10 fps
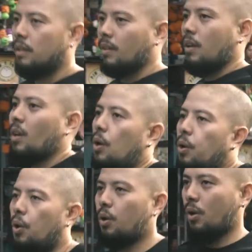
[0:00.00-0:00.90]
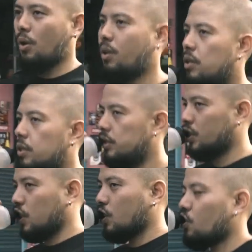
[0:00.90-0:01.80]
Gives you more
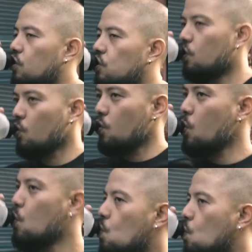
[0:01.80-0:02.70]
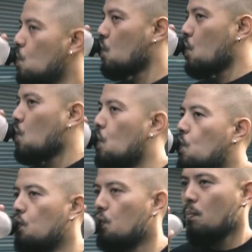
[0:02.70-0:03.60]
positive views in life.
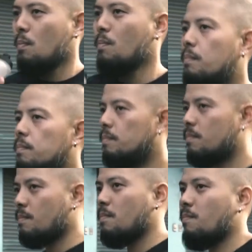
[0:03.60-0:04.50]
Makes you and your family